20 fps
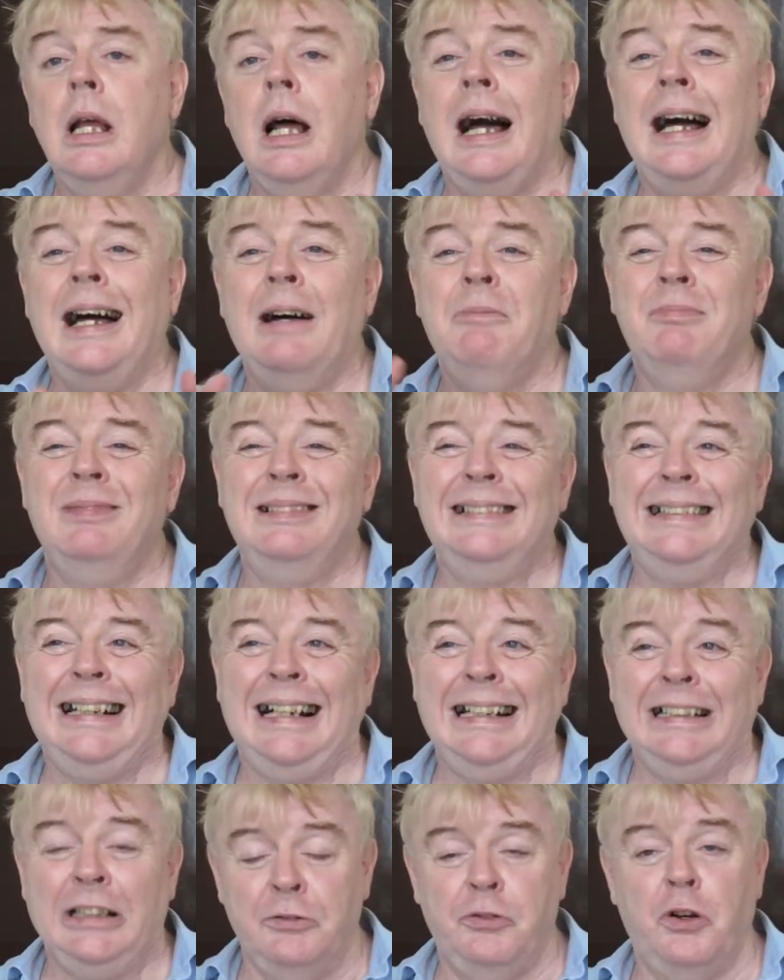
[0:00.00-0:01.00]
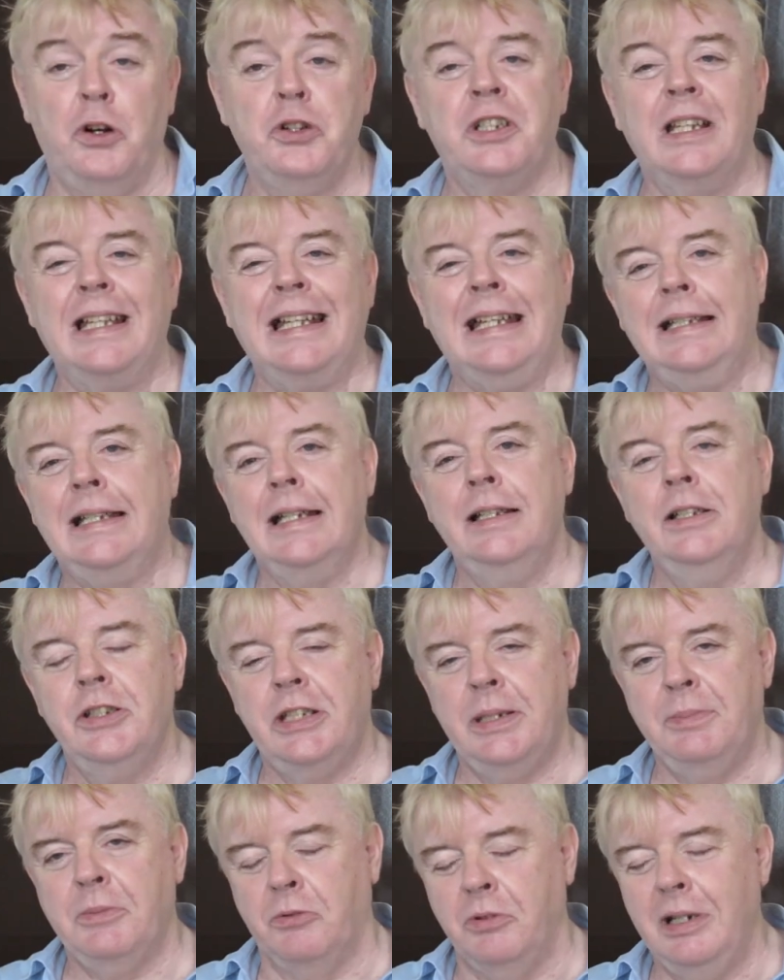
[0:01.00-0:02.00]
Um, and unfortunately, he didn't
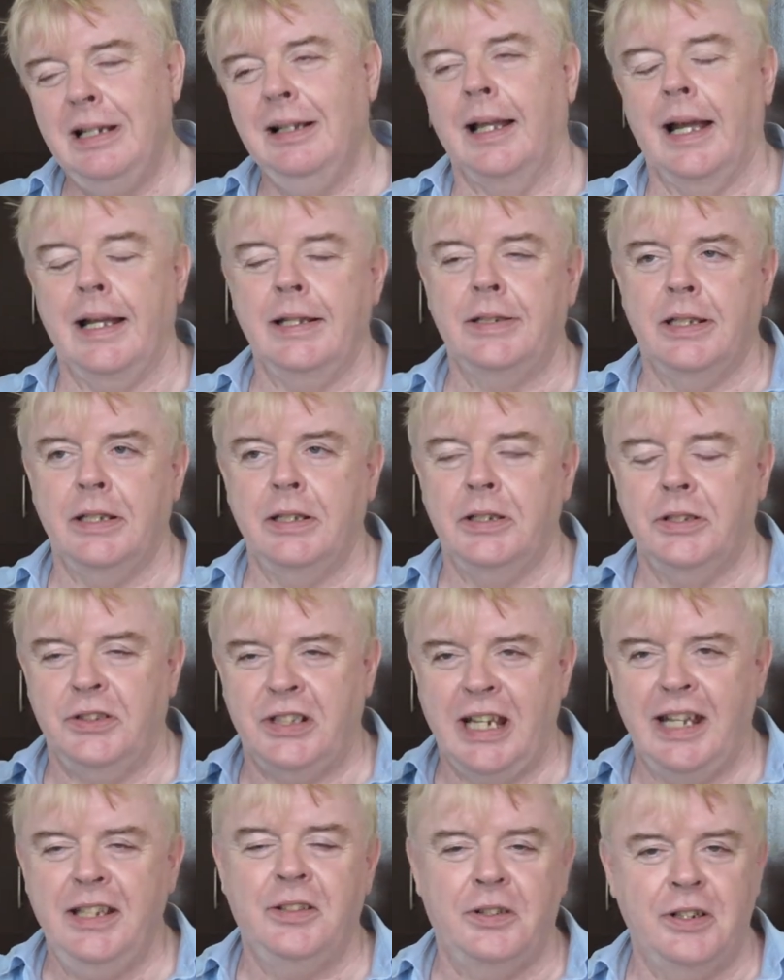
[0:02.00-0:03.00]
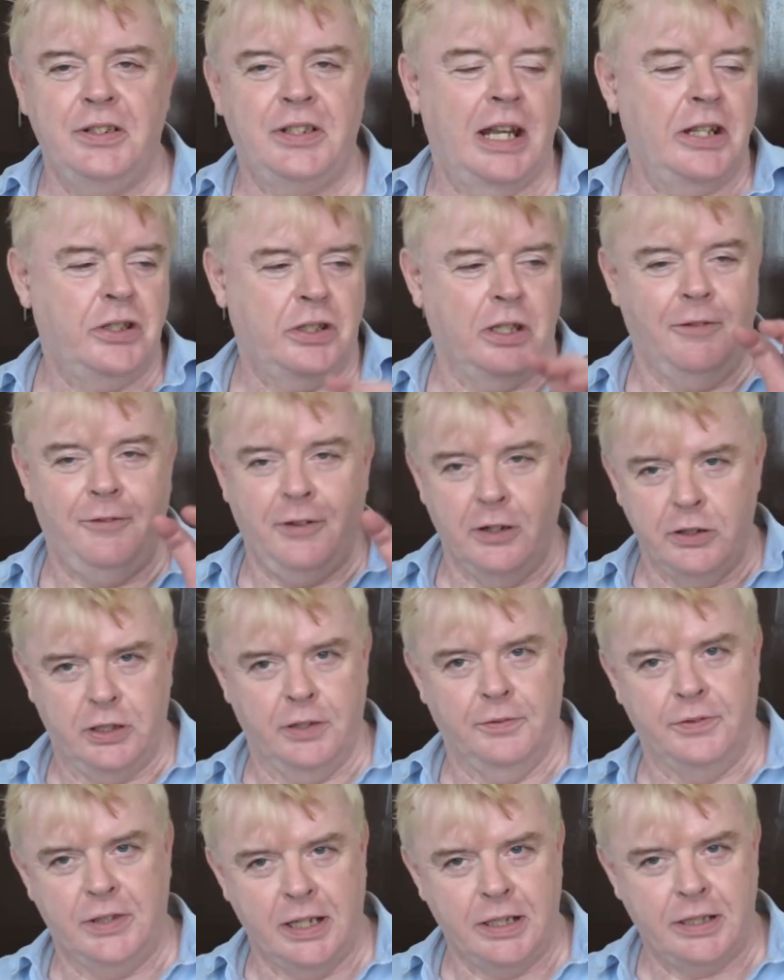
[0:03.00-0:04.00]
seem to realise that gender is actually a
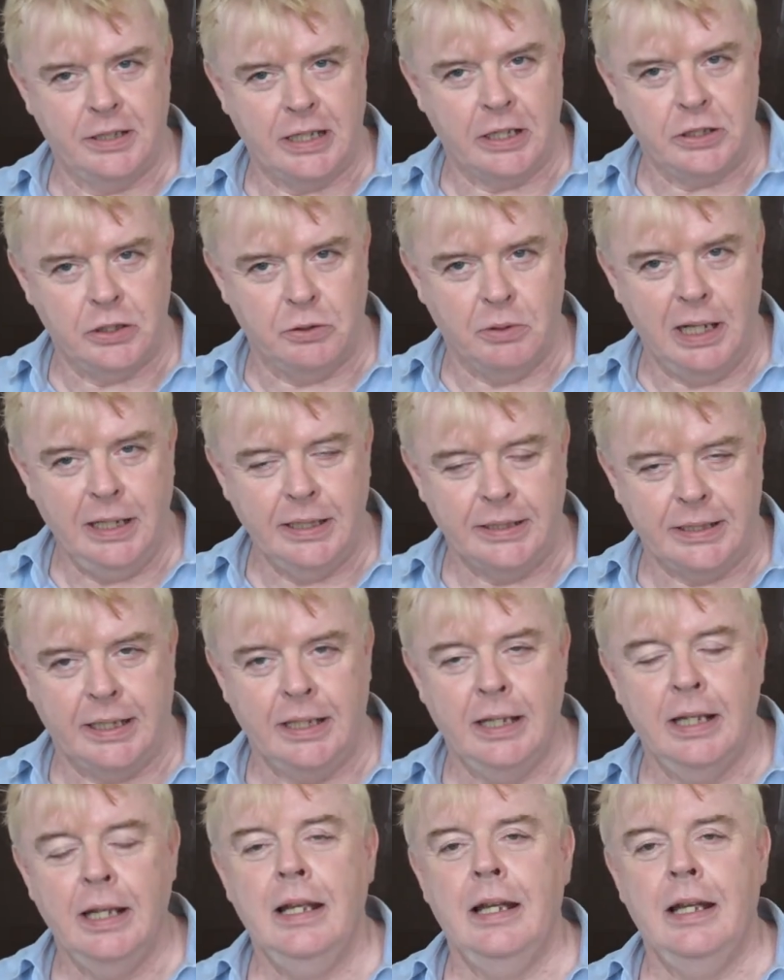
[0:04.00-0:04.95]
function of se sexuality.